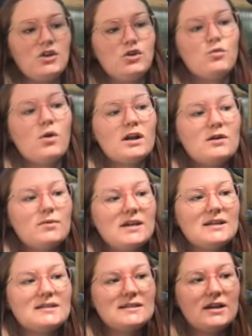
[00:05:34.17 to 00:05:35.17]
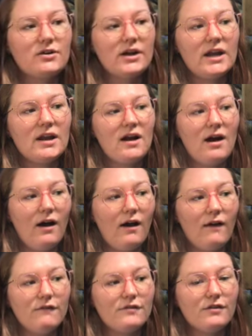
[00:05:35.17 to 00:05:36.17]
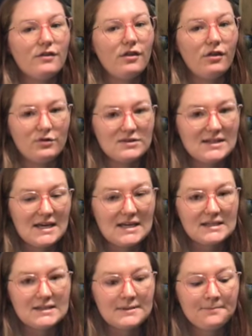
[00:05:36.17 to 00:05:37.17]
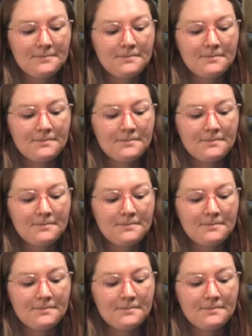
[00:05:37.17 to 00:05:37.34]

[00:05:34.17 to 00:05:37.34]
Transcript: you want to be considerate of those things.